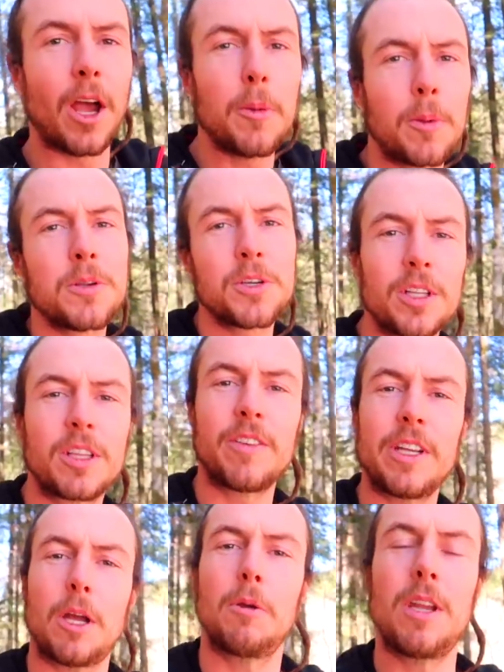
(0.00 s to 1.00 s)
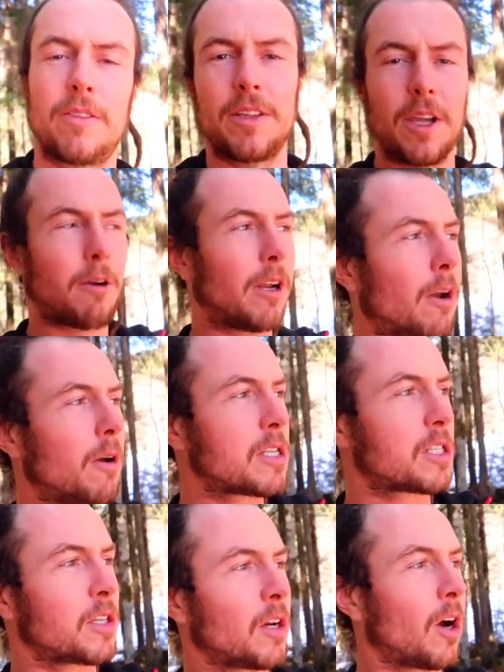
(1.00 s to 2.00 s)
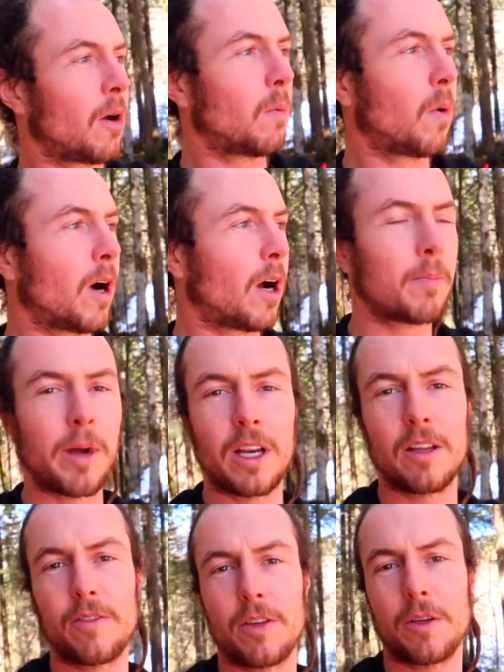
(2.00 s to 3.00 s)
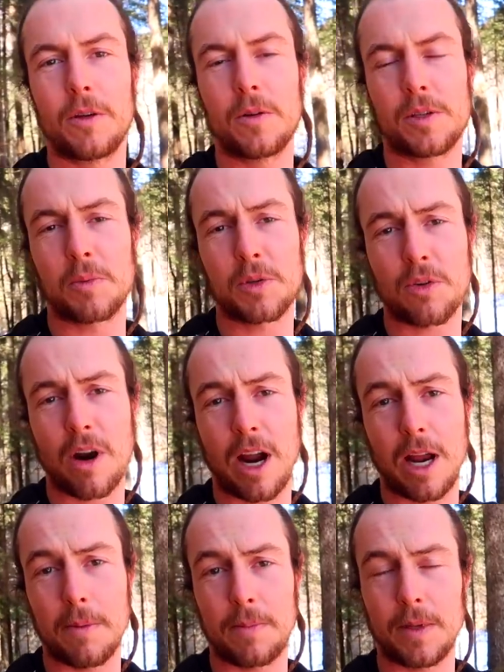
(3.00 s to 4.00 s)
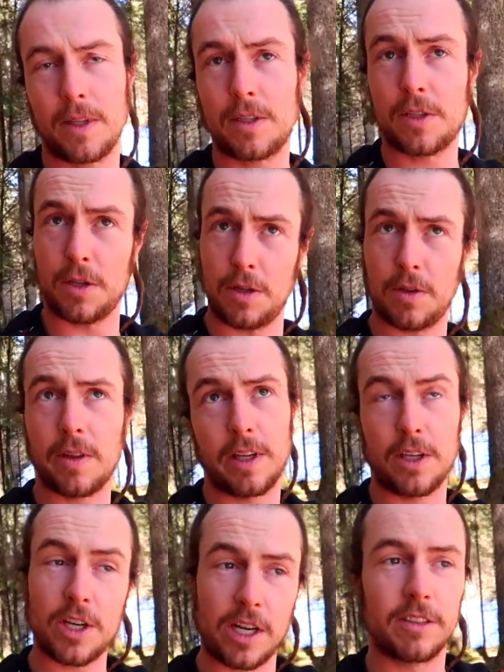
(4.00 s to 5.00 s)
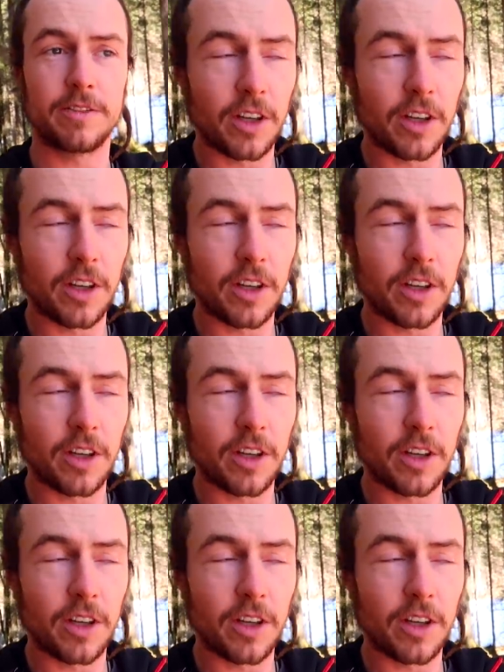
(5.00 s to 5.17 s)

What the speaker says: Hope you enjoyed the video, even though I know it's not what many of you subscribe to the channel